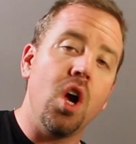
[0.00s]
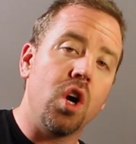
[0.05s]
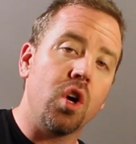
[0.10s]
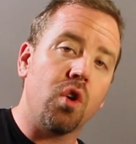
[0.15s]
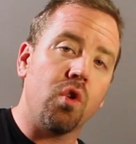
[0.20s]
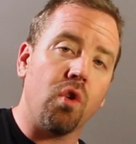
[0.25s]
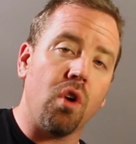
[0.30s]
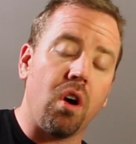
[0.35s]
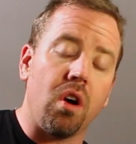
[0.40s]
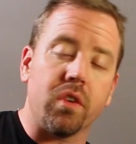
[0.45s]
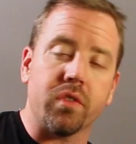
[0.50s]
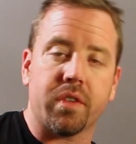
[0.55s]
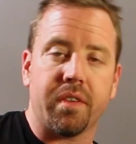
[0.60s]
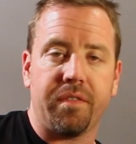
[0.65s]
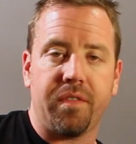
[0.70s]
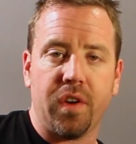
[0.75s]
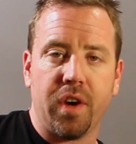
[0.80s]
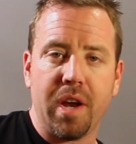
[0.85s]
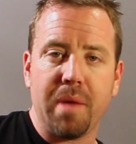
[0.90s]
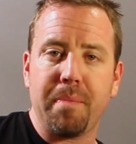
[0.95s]
Crawls,
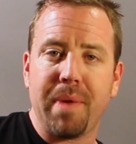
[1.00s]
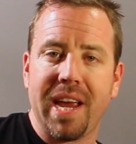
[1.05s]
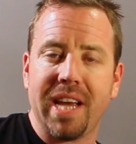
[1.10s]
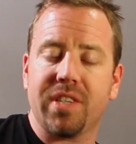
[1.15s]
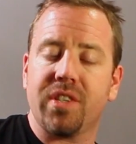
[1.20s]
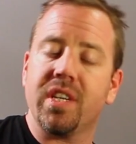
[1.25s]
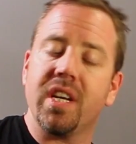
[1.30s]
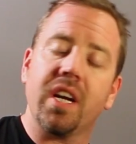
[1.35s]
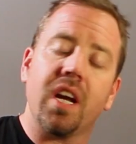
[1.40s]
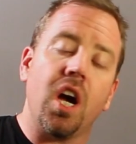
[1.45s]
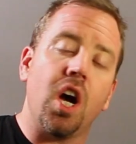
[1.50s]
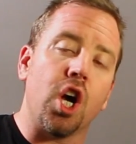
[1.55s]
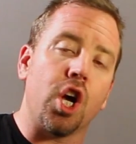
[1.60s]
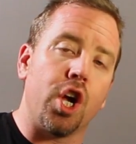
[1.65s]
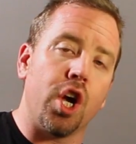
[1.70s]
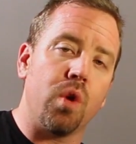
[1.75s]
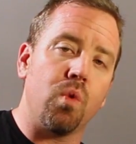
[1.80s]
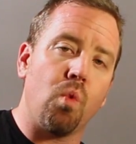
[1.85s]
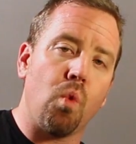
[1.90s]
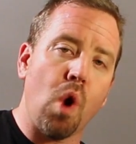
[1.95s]
very basic, a
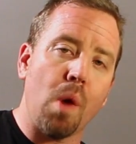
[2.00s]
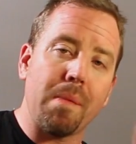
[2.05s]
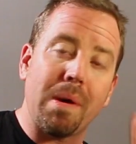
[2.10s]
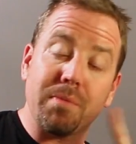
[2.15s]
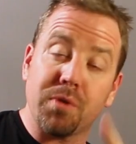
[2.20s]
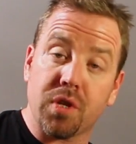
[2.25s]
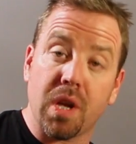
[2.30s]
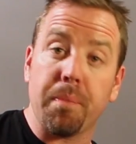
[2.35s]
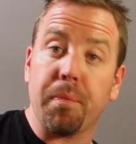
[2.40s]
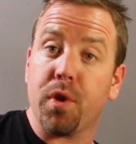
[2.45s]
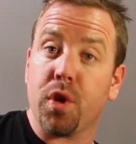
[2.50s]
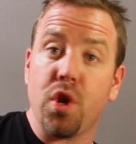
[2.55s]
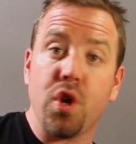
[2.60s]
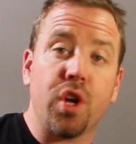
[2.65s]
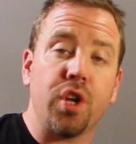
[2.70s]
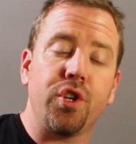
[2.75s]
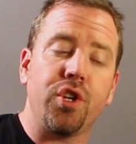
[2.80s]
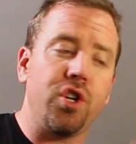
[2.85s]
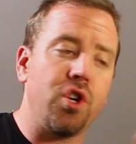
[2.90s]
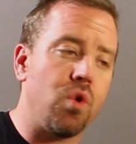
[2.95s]
good warm-up, something you
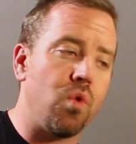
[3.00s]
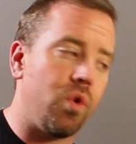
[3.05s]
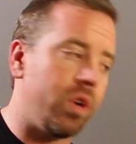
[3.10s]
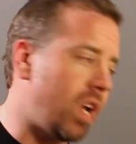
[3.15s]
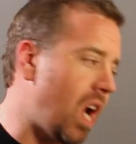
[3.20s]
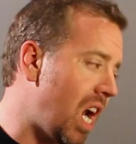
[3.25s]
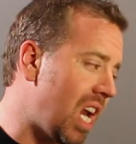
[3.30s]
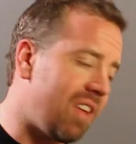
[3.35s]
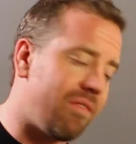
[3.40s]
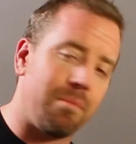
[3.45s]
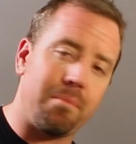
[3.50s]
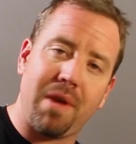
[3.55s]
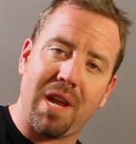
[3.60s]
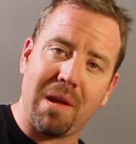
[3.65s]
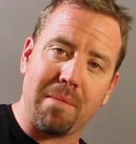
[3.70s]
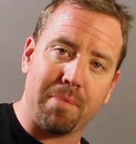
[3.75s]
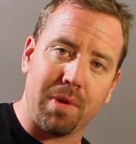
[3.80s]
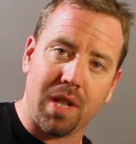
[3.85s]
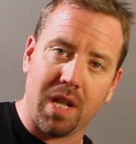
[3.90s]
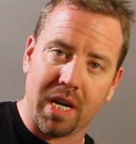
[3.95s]
can do not even
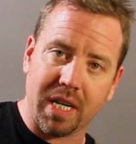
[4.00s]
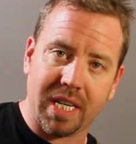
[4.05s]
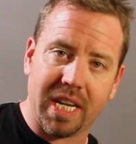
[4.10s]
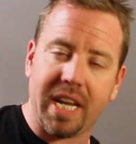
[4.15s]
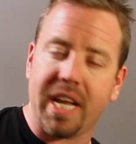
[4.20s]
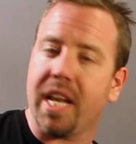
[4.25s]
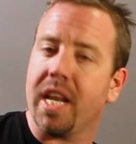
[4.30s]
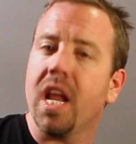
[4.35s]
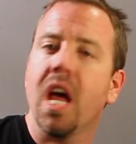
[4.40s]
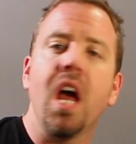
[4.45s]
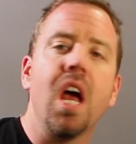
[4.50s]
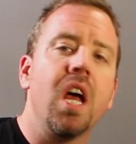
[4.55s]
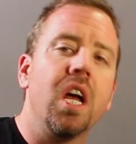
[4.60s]
being plugged in